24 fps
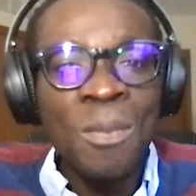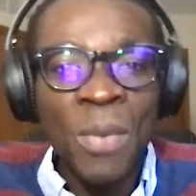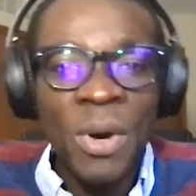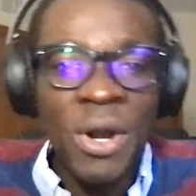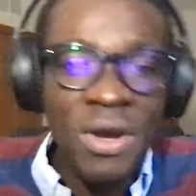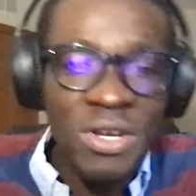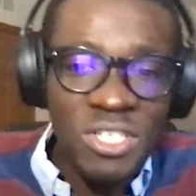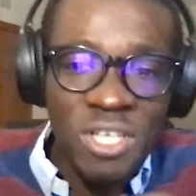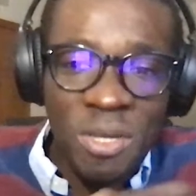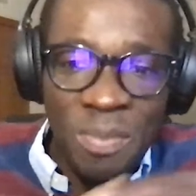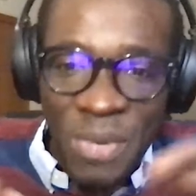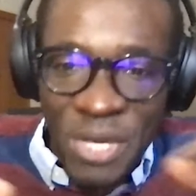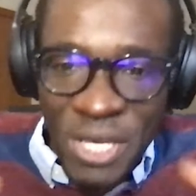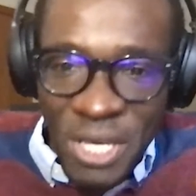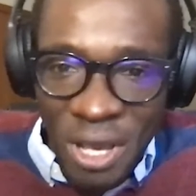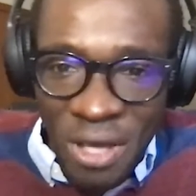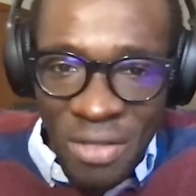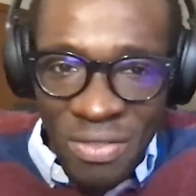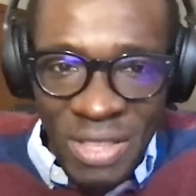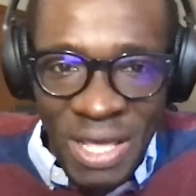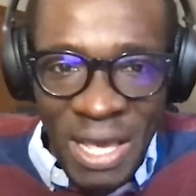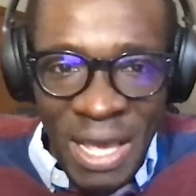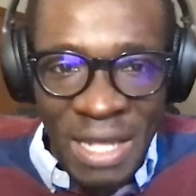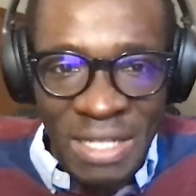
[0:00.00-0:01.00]
But also
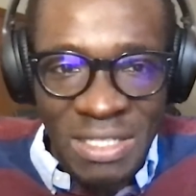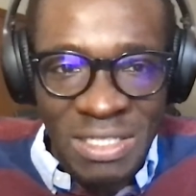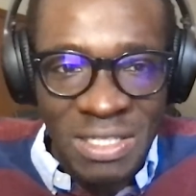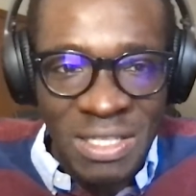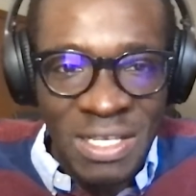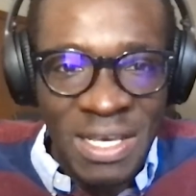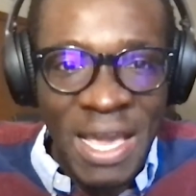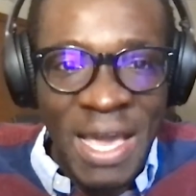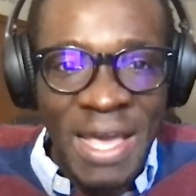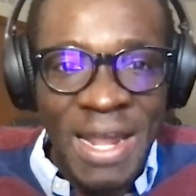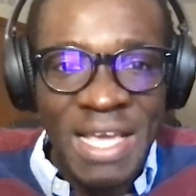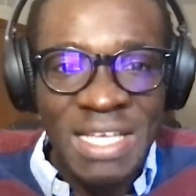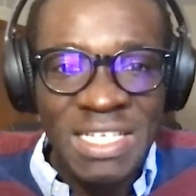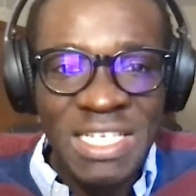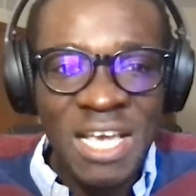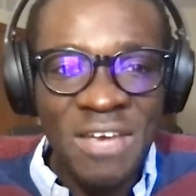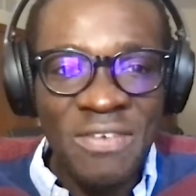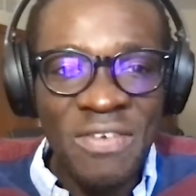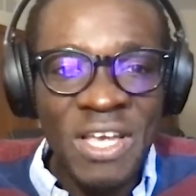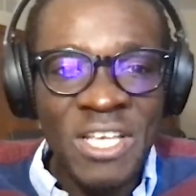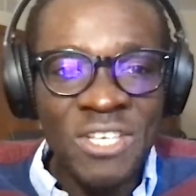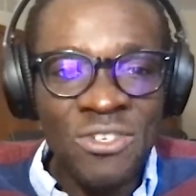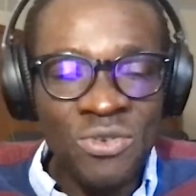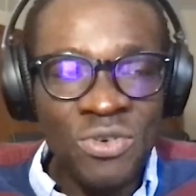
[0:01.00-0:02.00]
beyond that, the
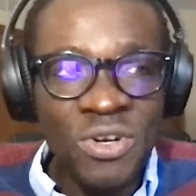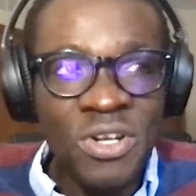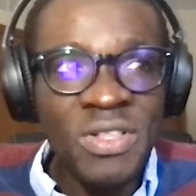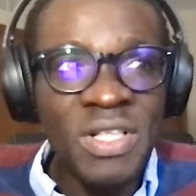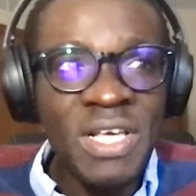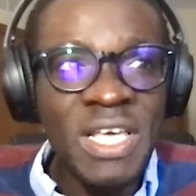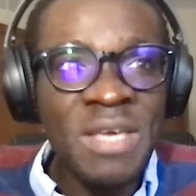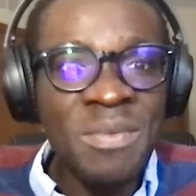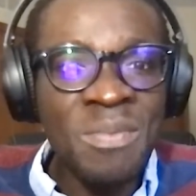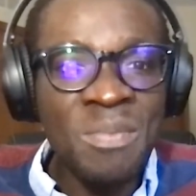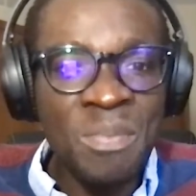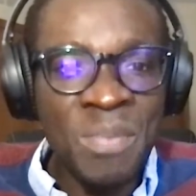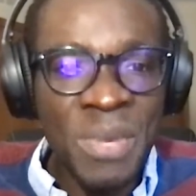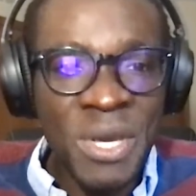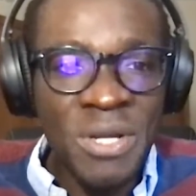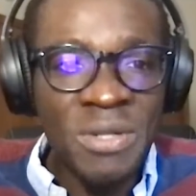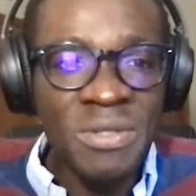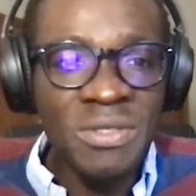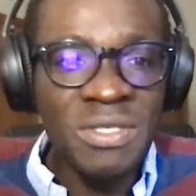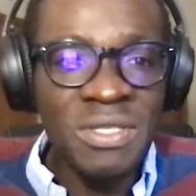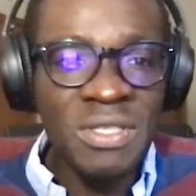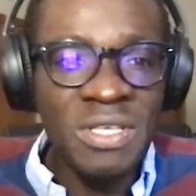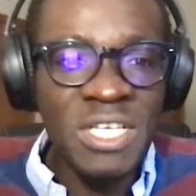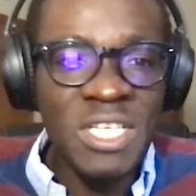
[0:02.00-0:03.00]
NSF has really
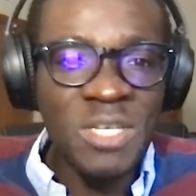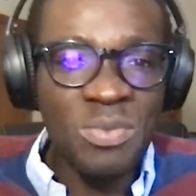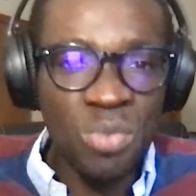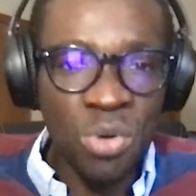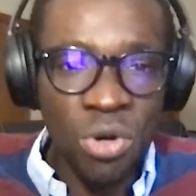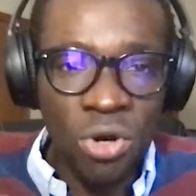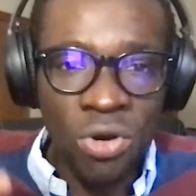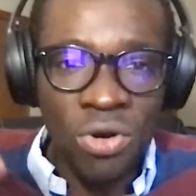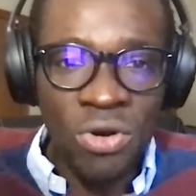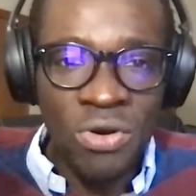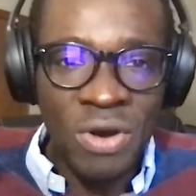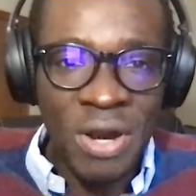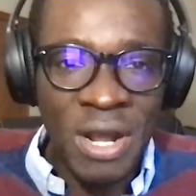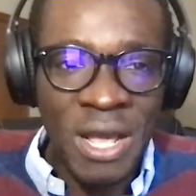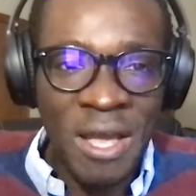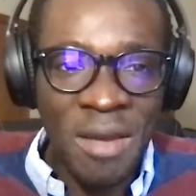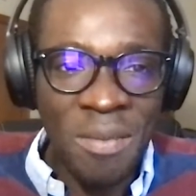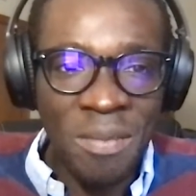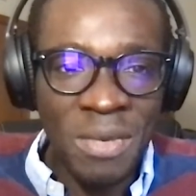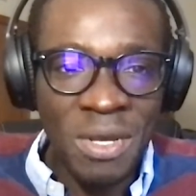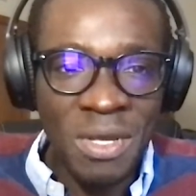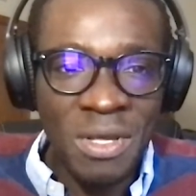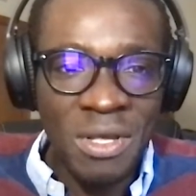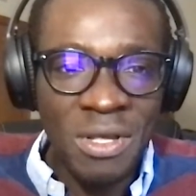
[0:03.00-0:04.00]
built this
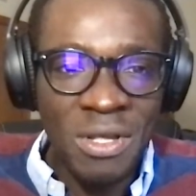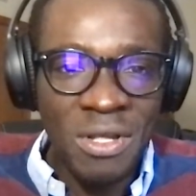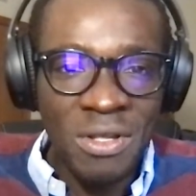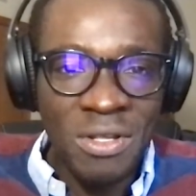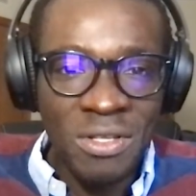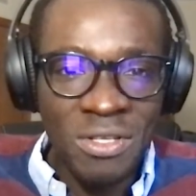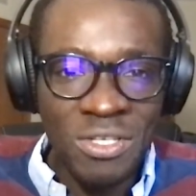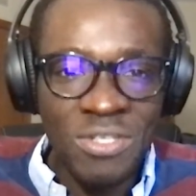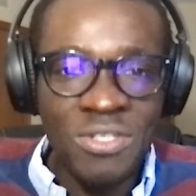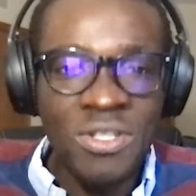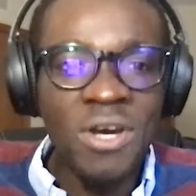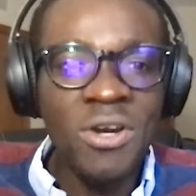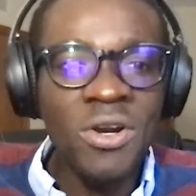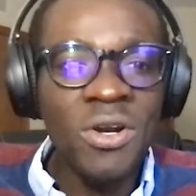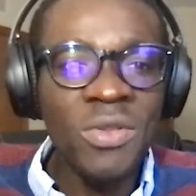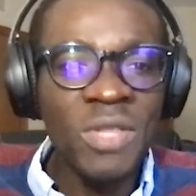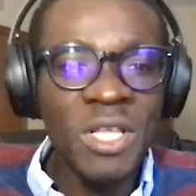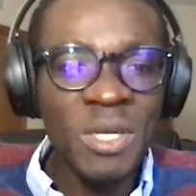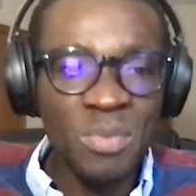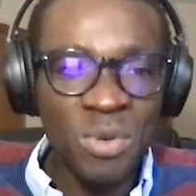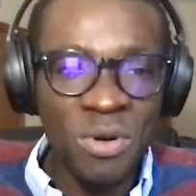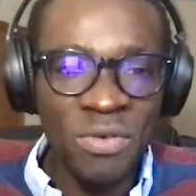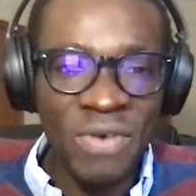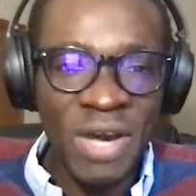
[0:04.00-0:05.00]
program to not
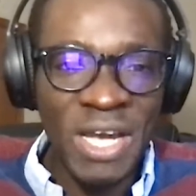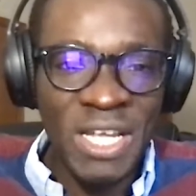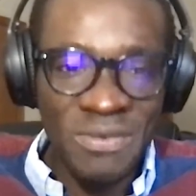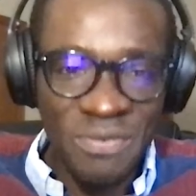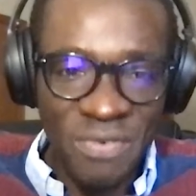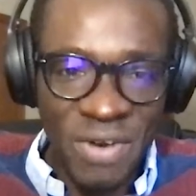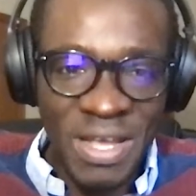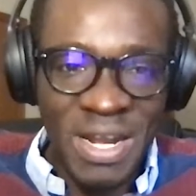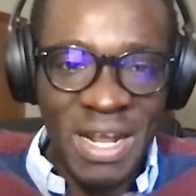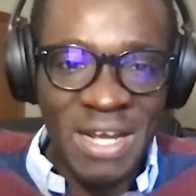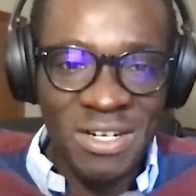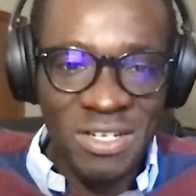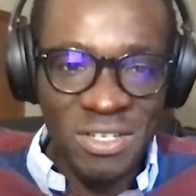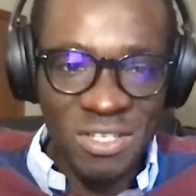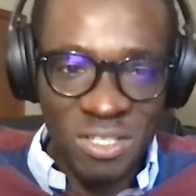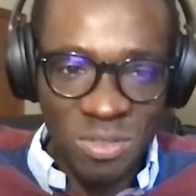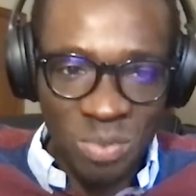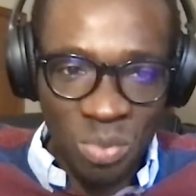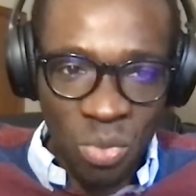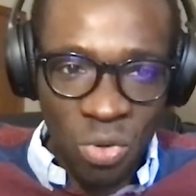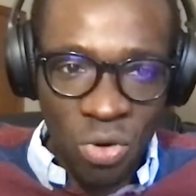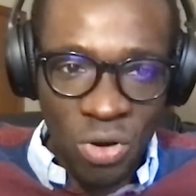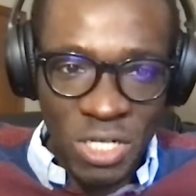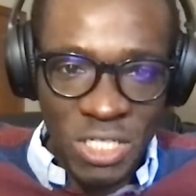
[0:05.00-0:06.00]
only provide financial
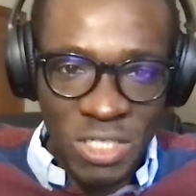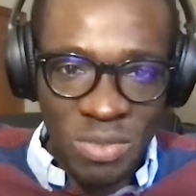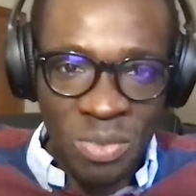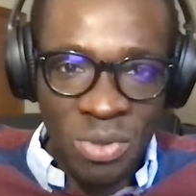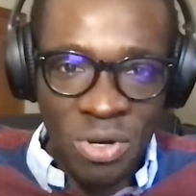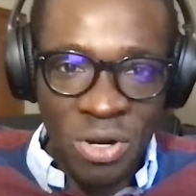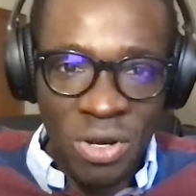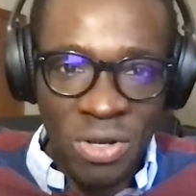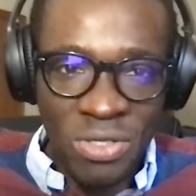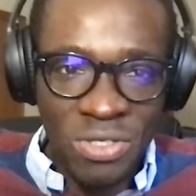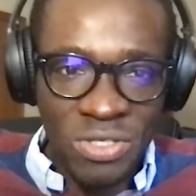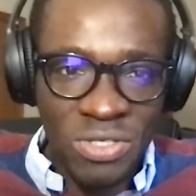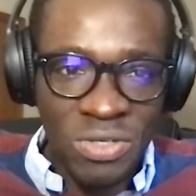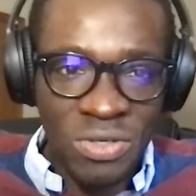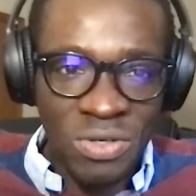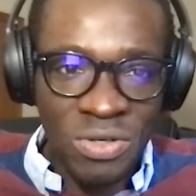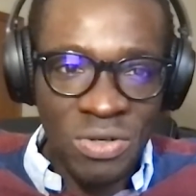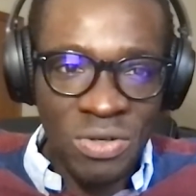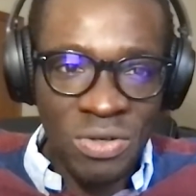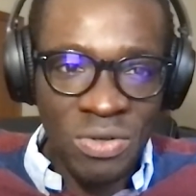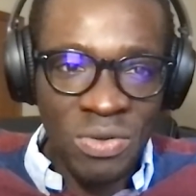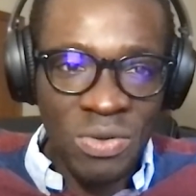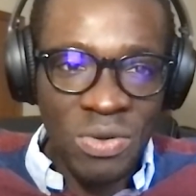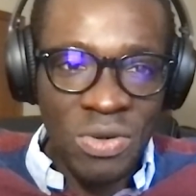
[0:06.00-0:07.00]
support, but
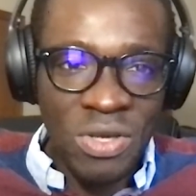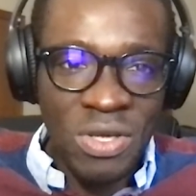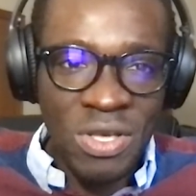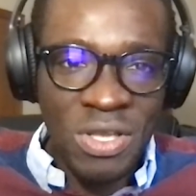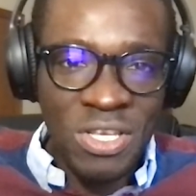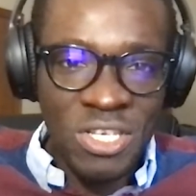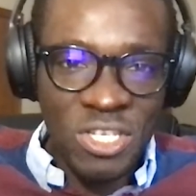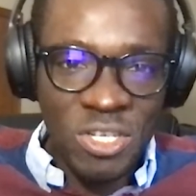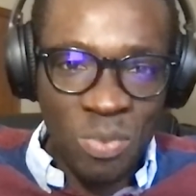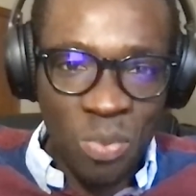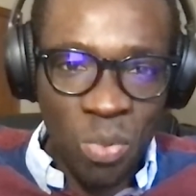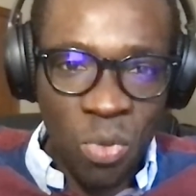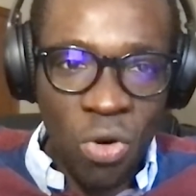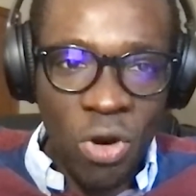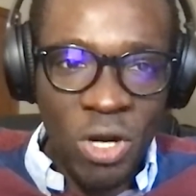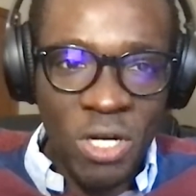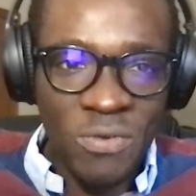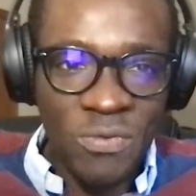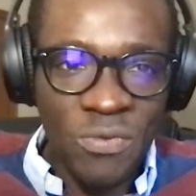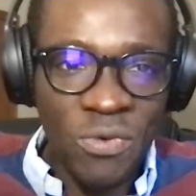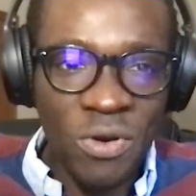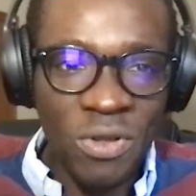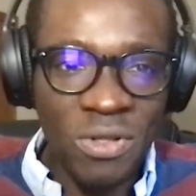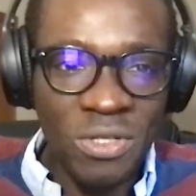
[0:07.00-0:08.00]
also
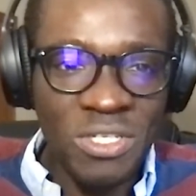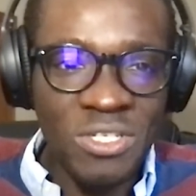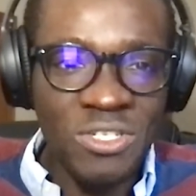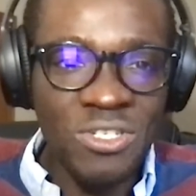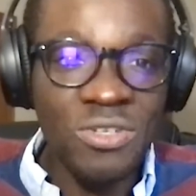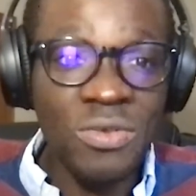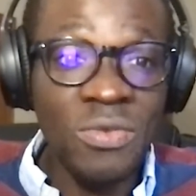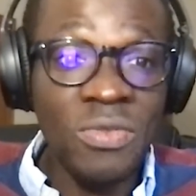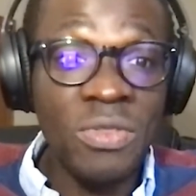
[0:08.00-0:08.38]
support for,